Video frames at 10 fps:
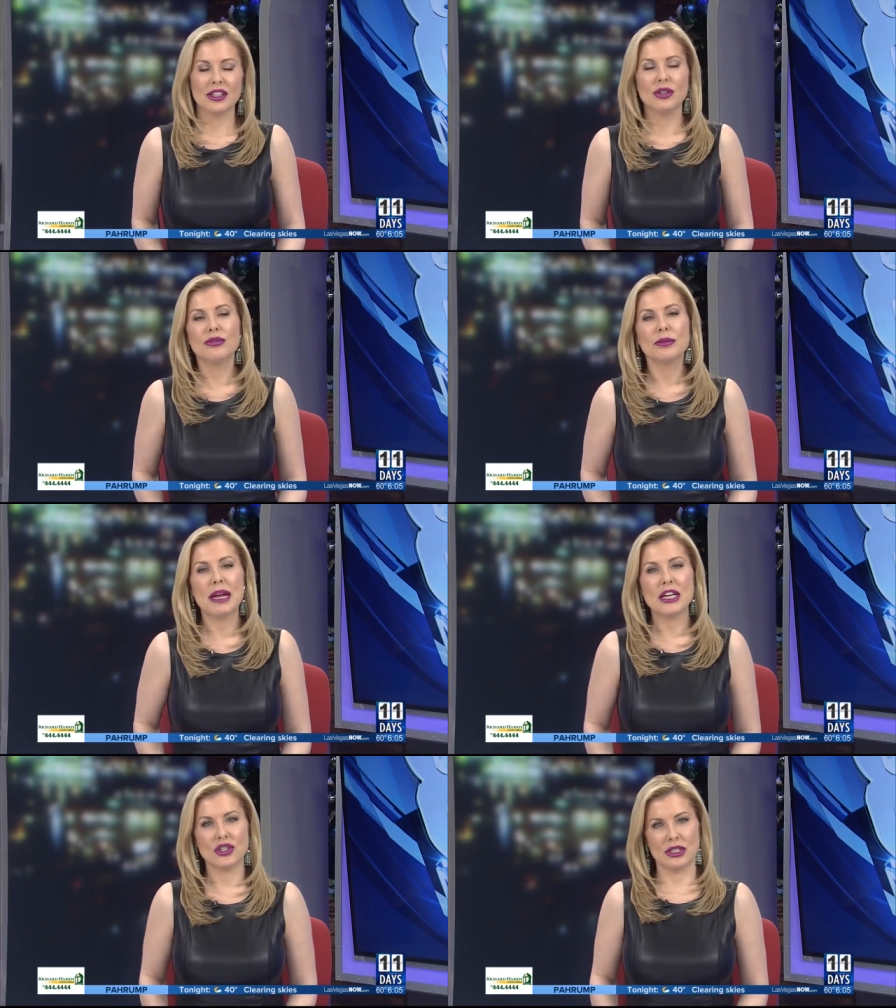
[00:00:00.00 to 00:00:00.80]
Well, new
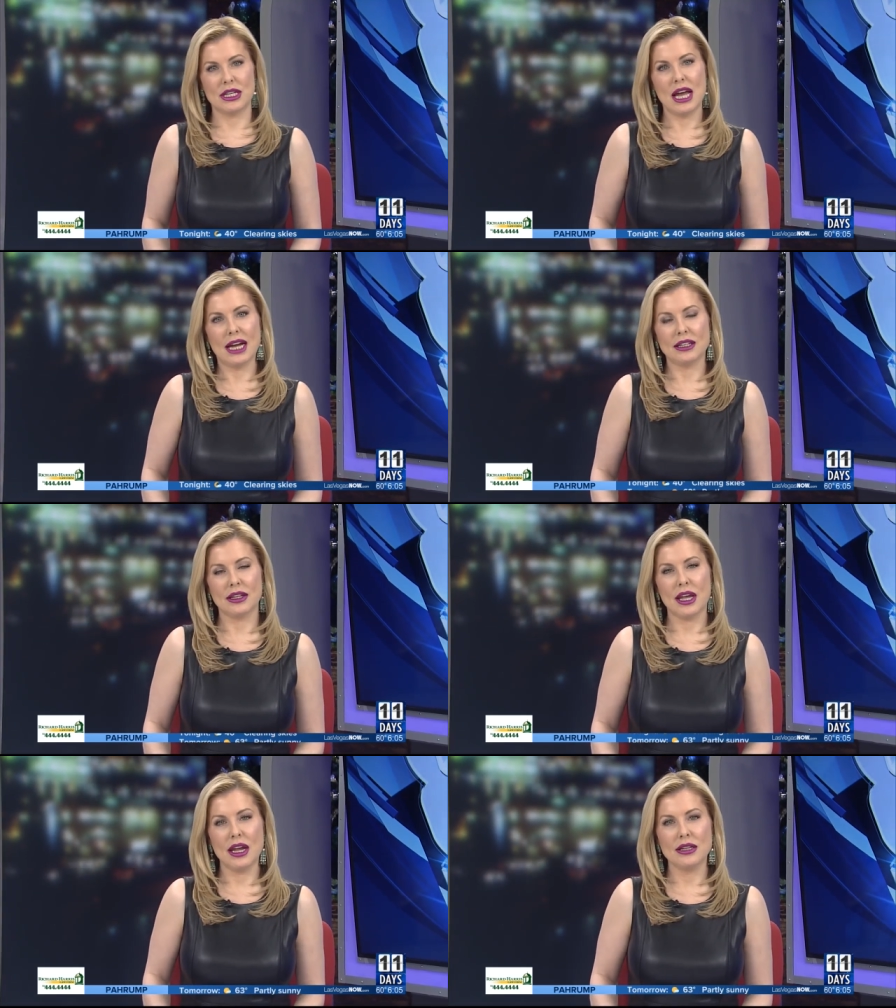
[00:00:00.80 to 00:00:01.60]
information tonight
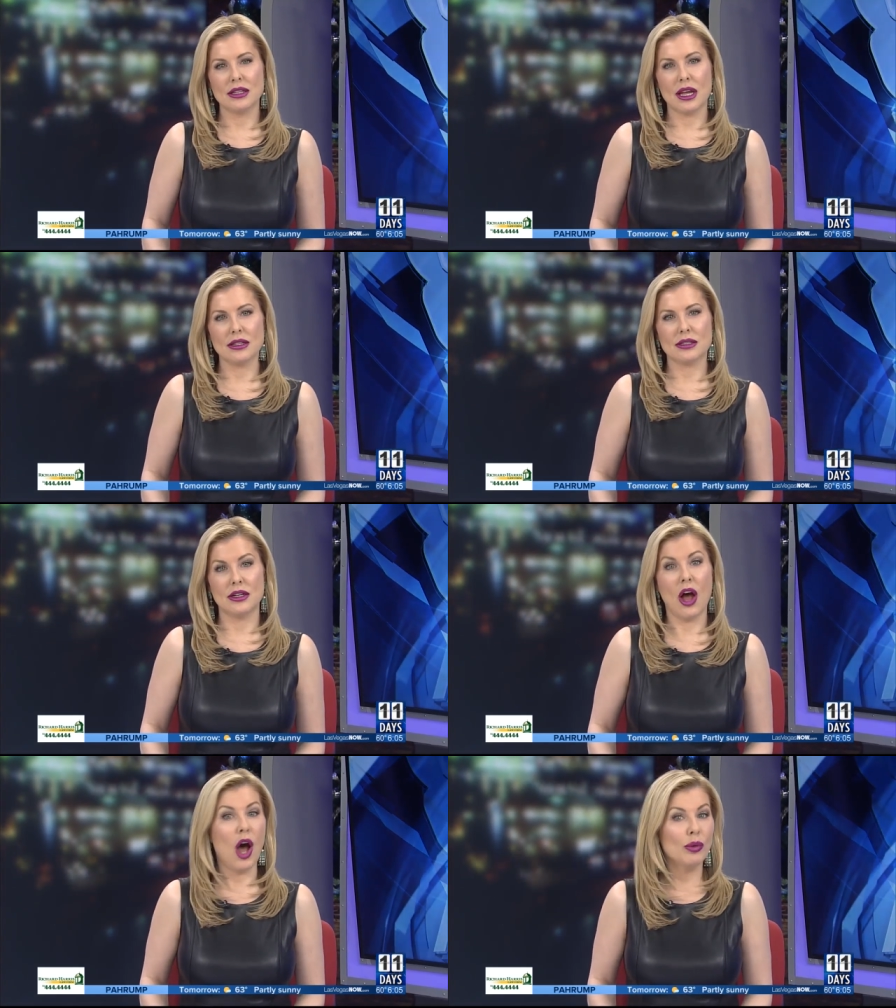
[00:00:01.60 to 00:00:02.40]
in the case against
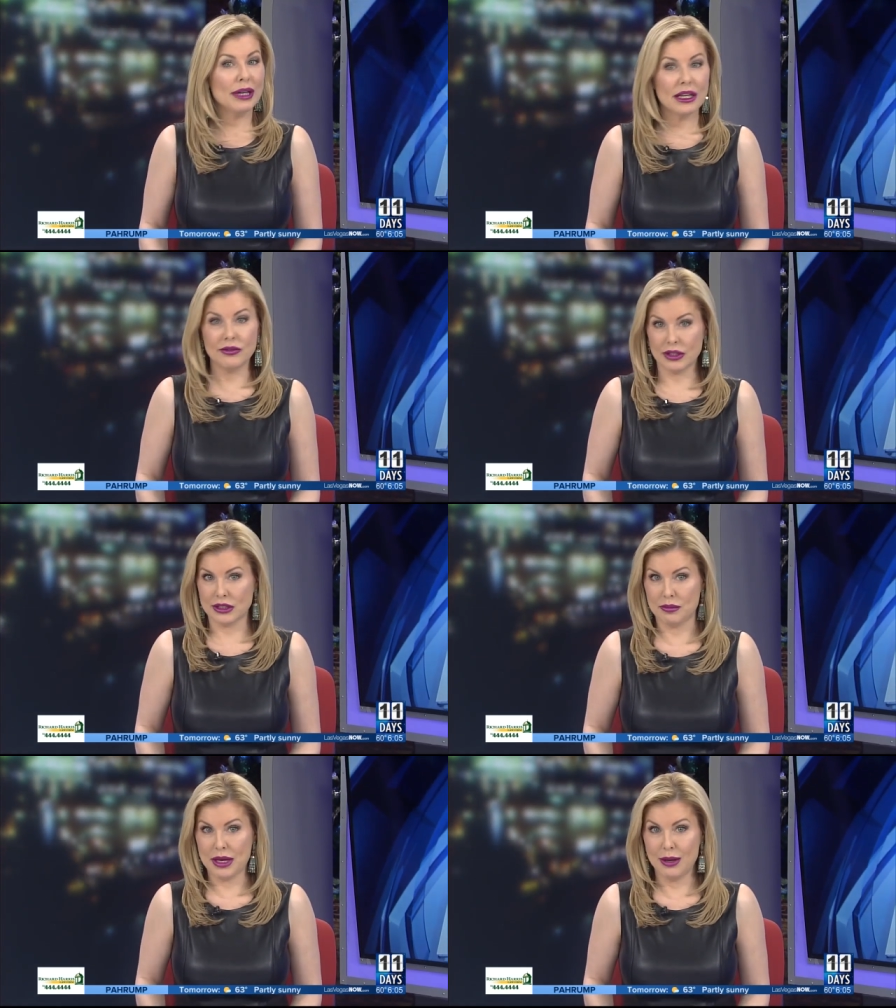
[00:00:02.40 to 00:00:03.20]
an already
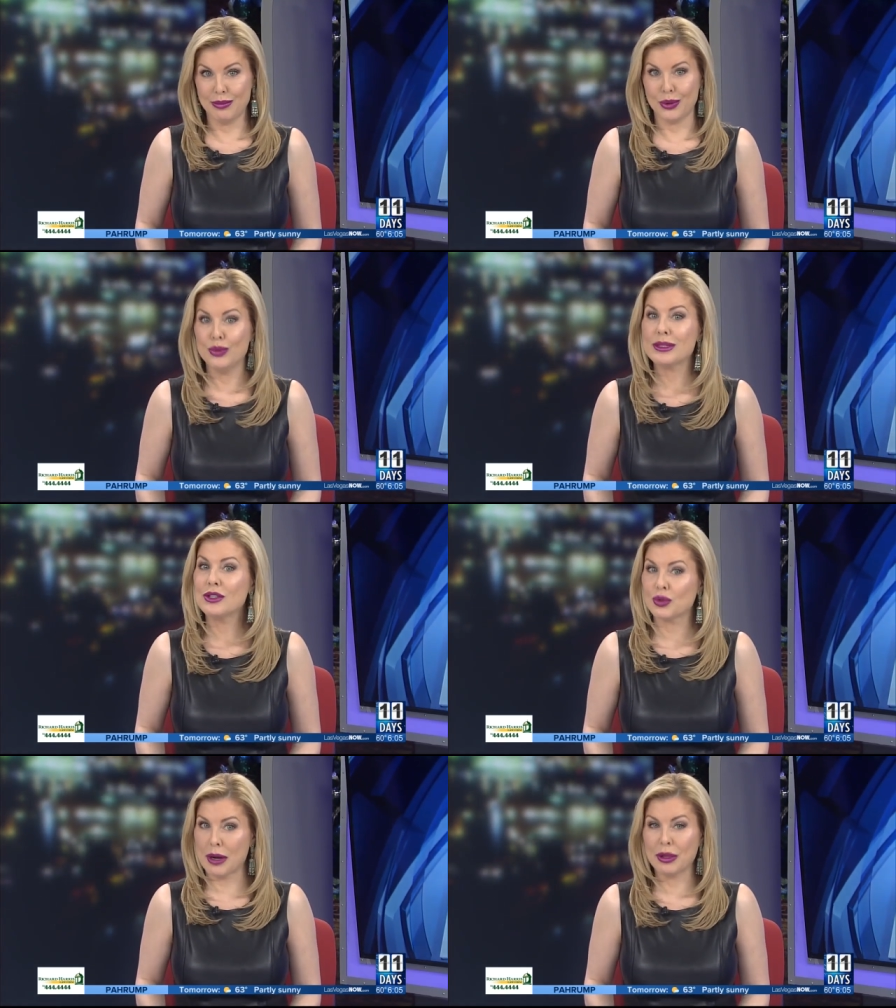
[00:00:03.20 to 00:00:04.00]
convicted pimp who's
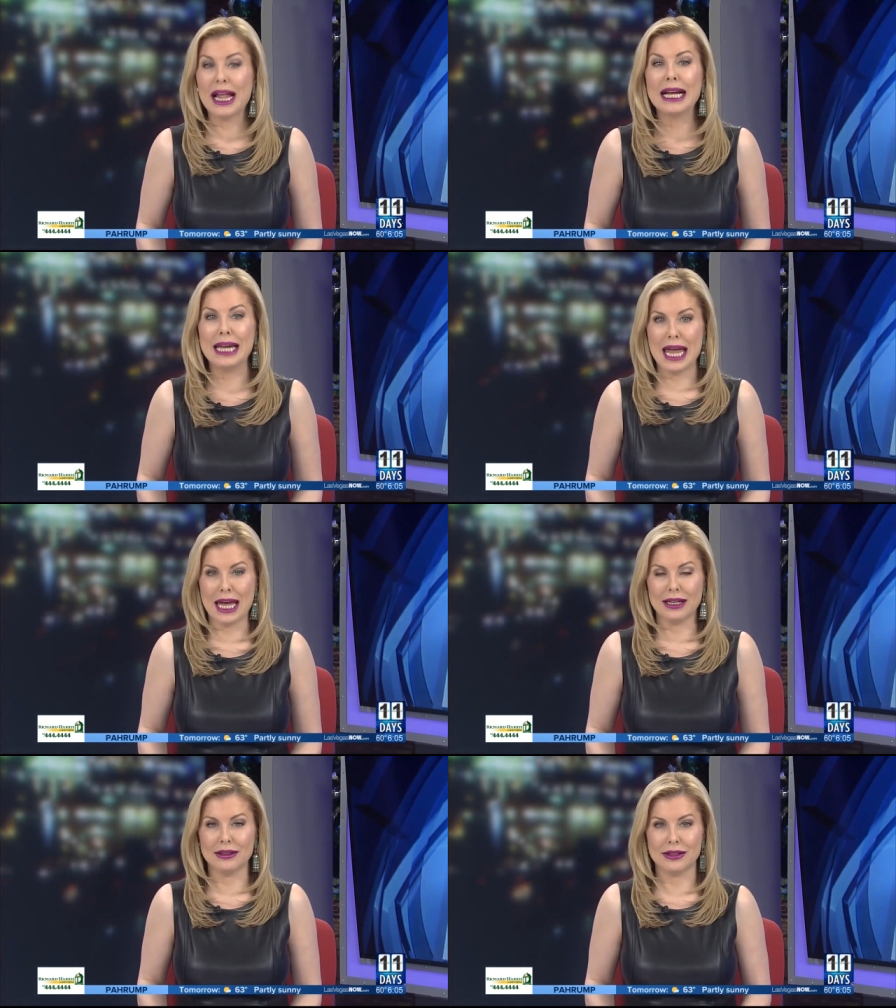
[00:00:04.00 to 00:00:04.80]
in trouble
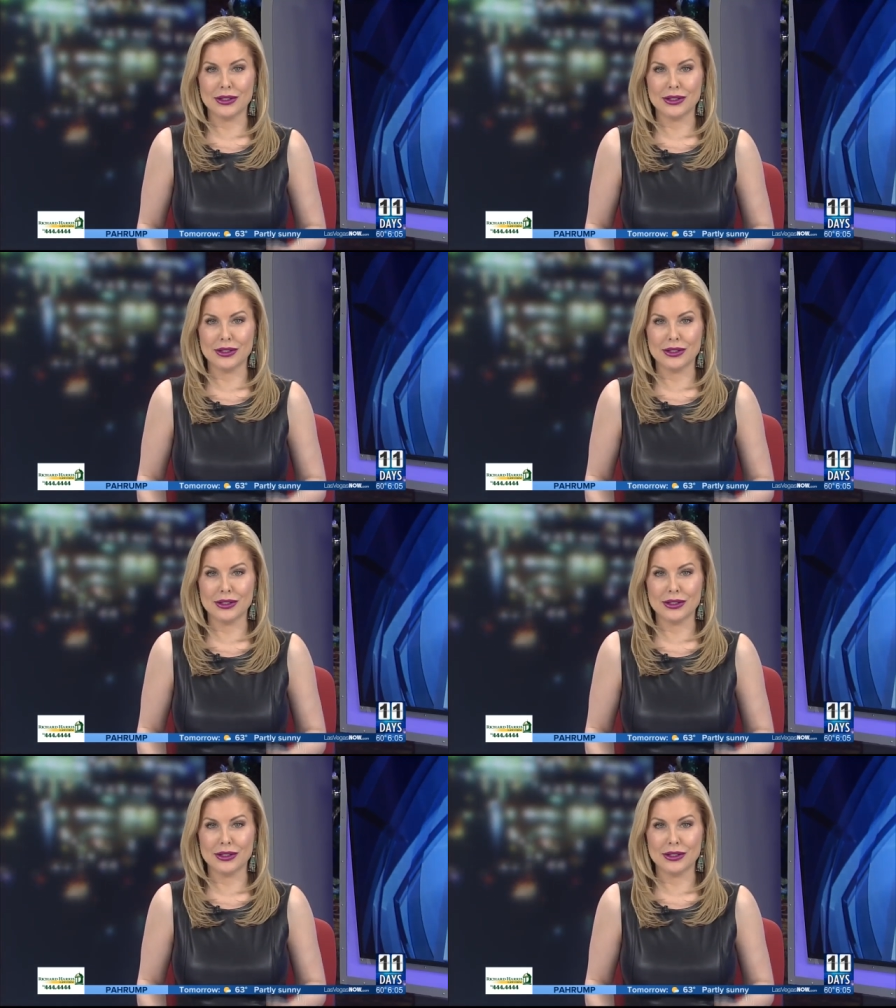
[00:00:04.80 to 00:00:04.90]
again.